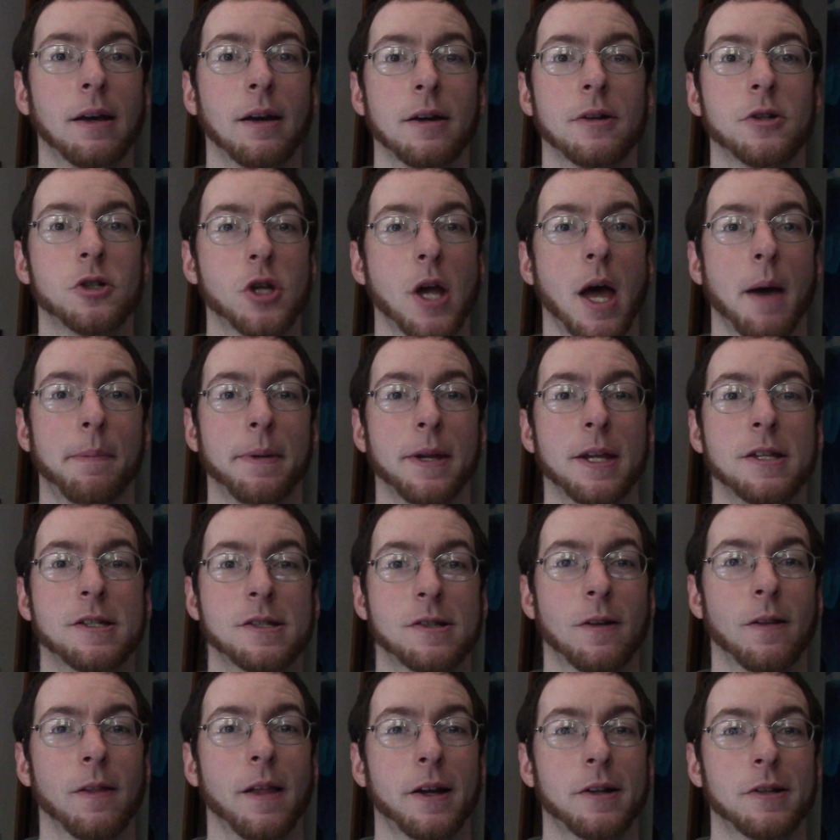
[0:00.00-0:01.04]
a Japanese
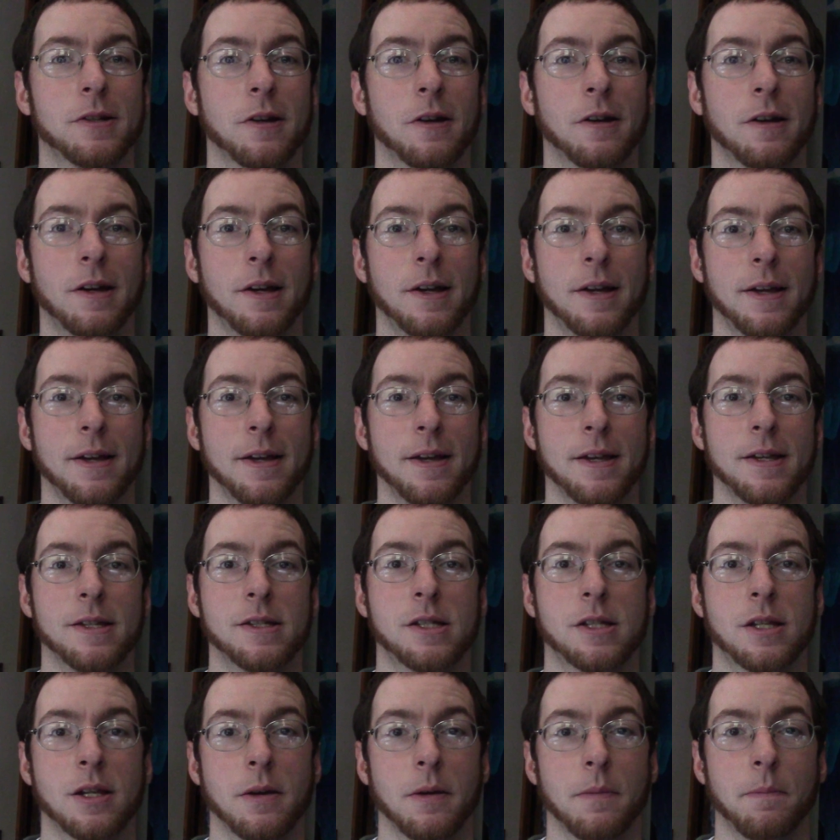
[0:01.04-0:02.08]
collector, is
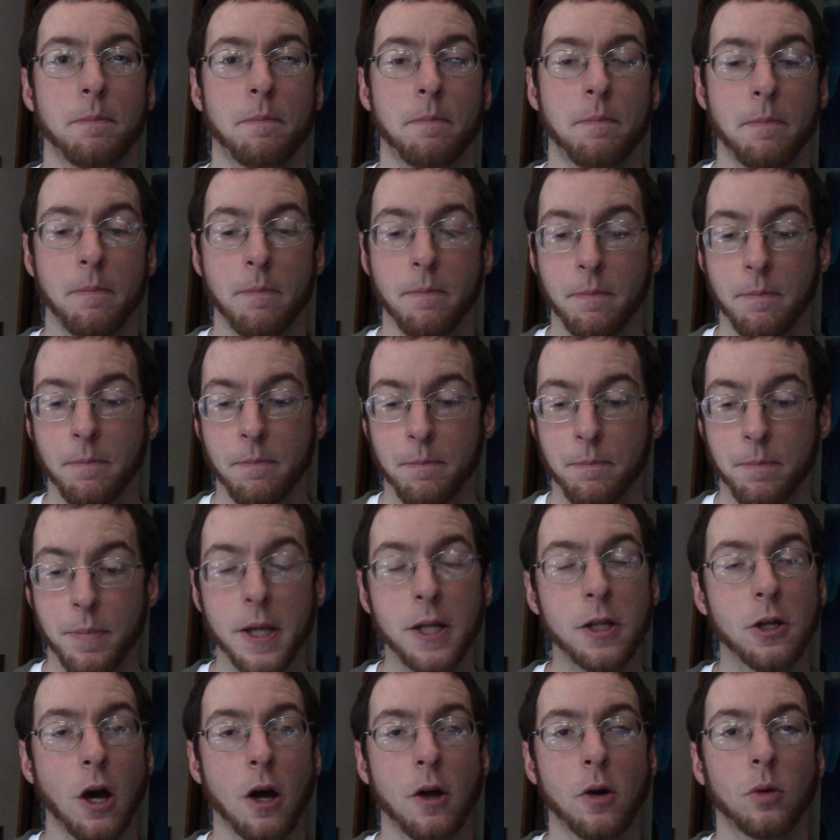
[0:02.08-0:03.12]
to be
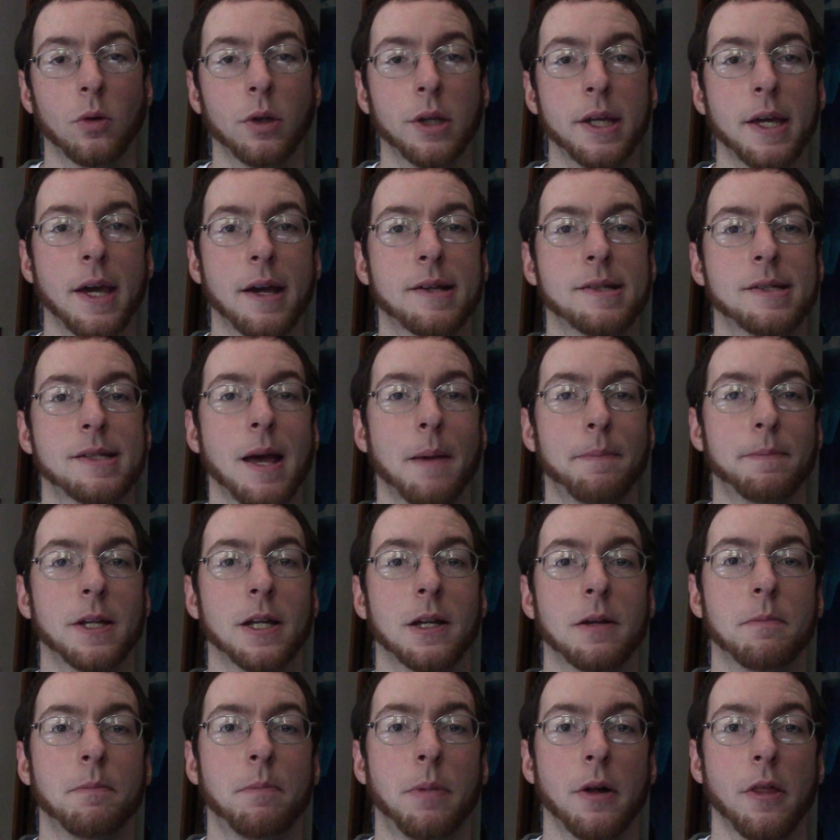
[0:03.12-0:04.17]
not only
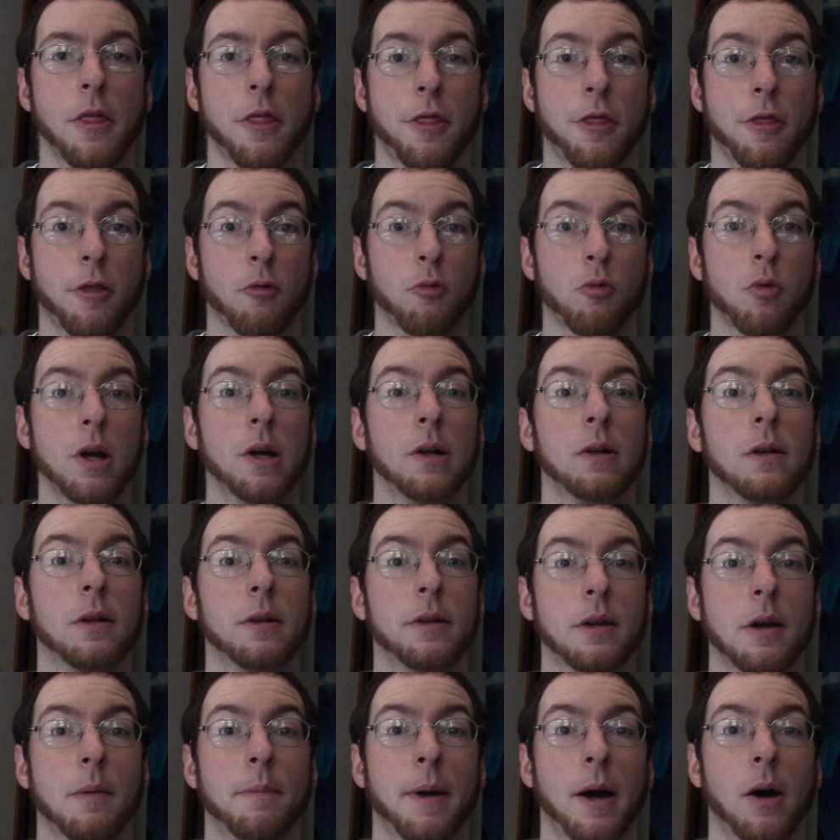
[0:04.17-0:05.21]
accepting but thrilled
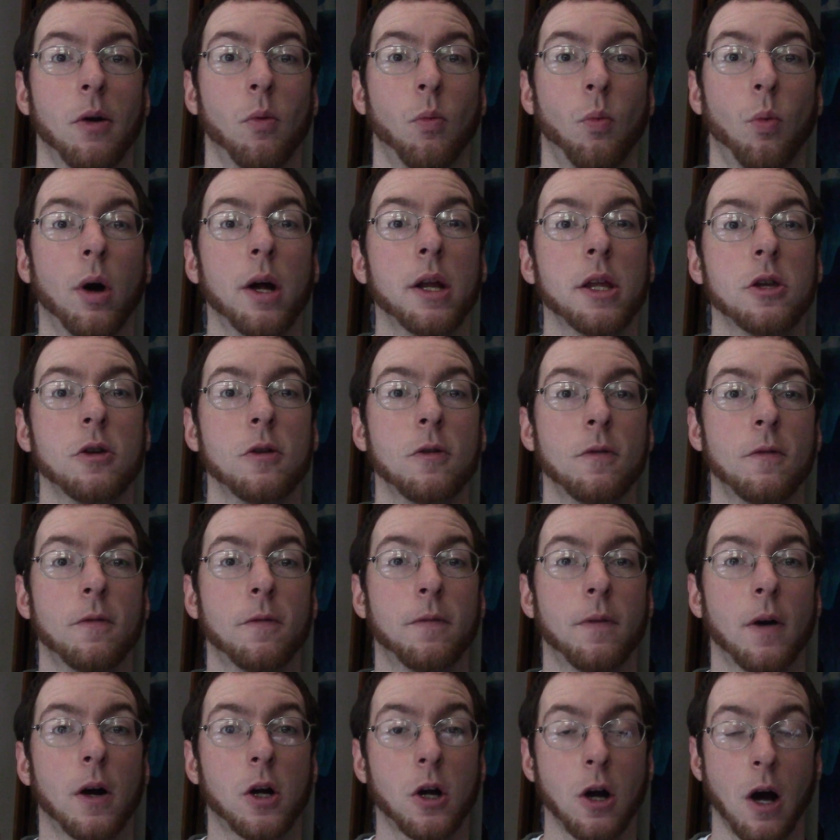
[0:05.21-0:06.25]
about what
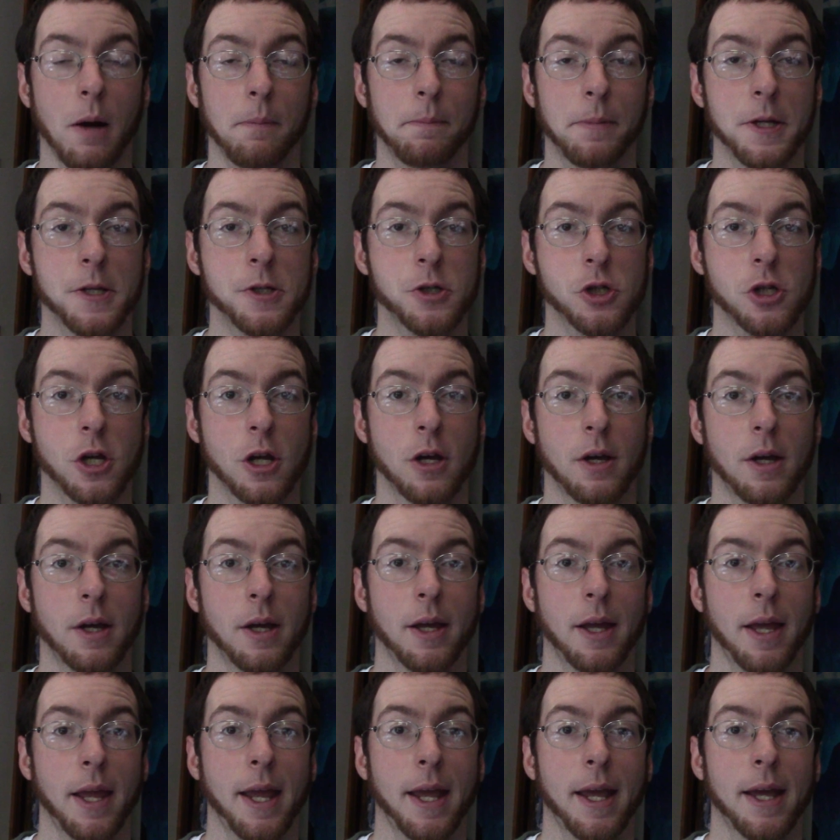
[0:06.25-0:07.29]
you've accomplished
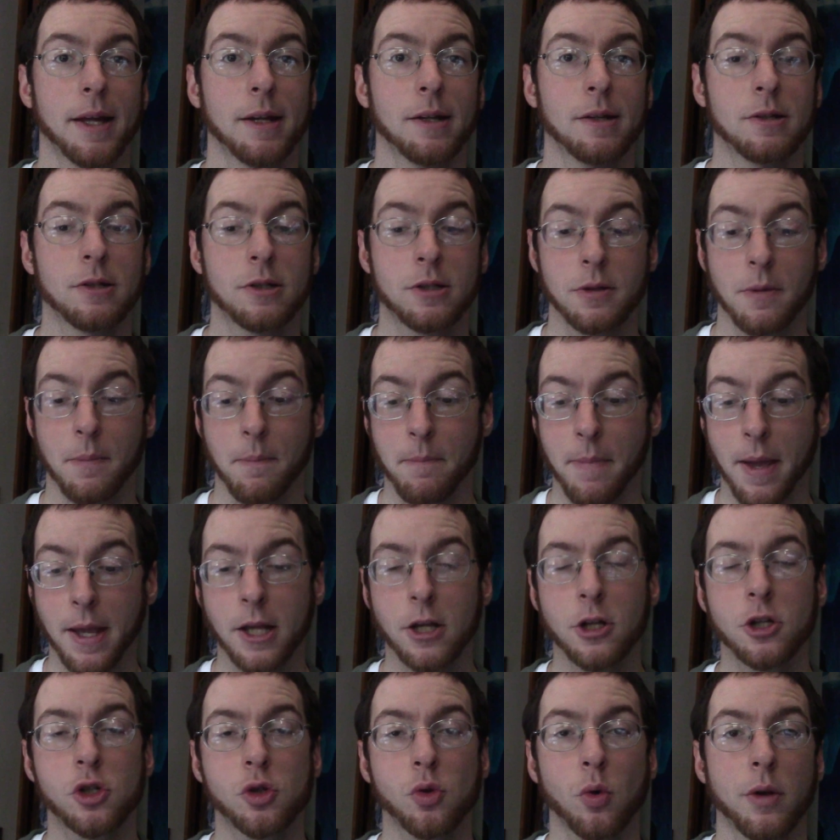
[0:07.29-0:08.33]
and
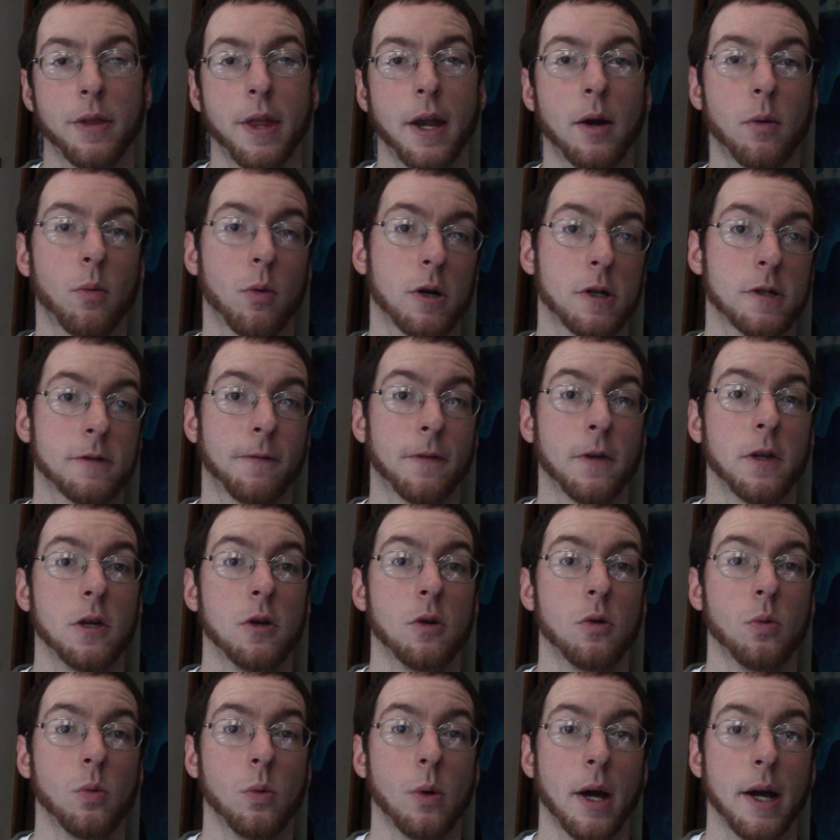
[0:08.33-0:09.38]
making sure that it works for
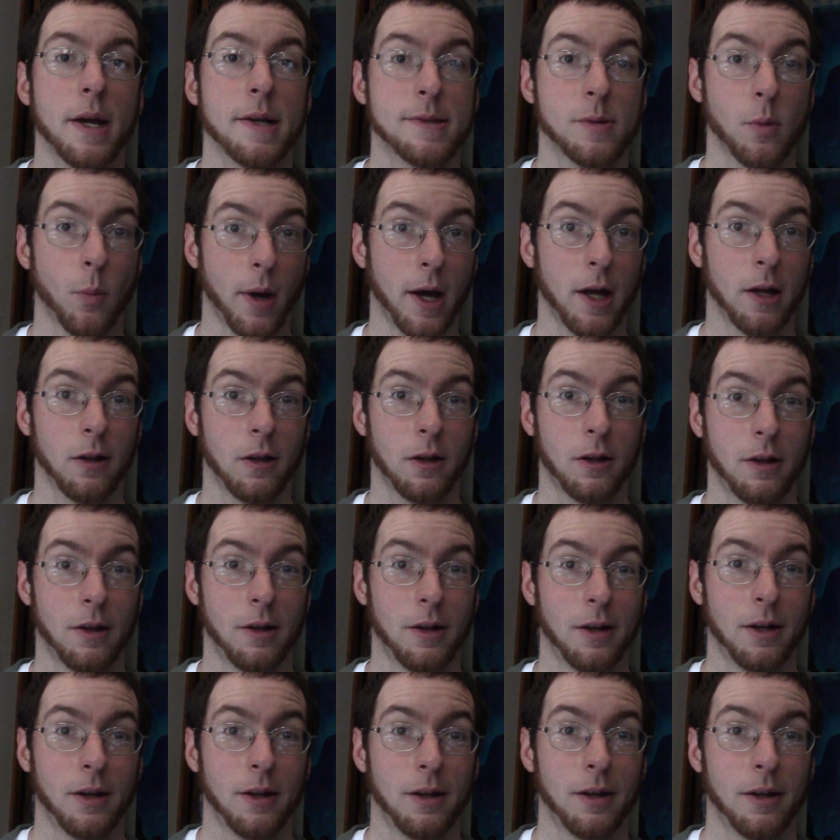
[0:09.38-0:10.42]
you as well.
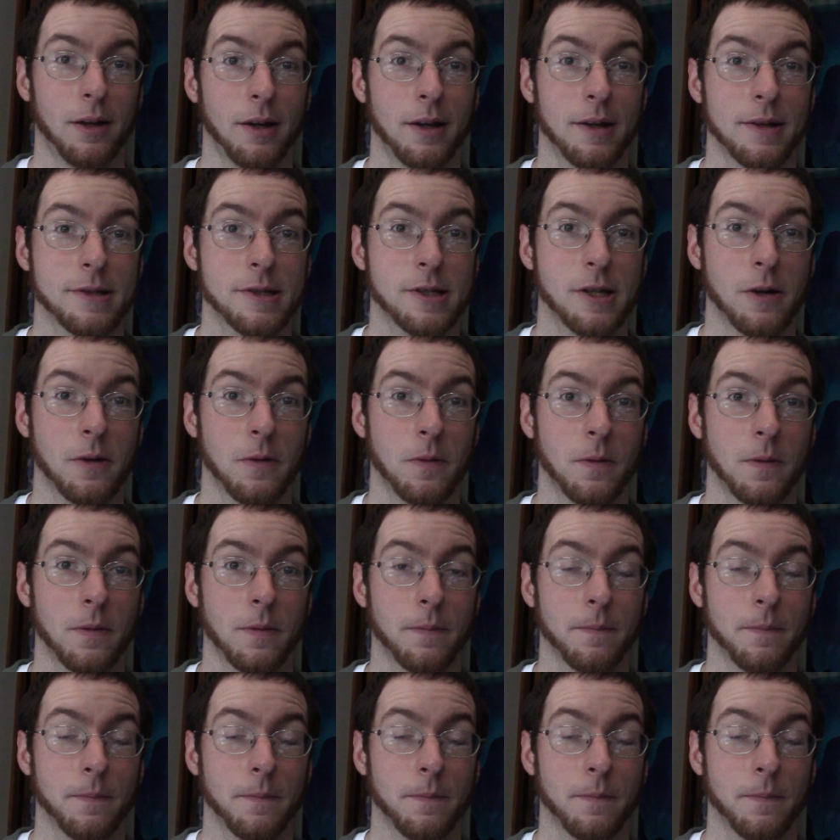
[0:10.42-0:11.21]
So,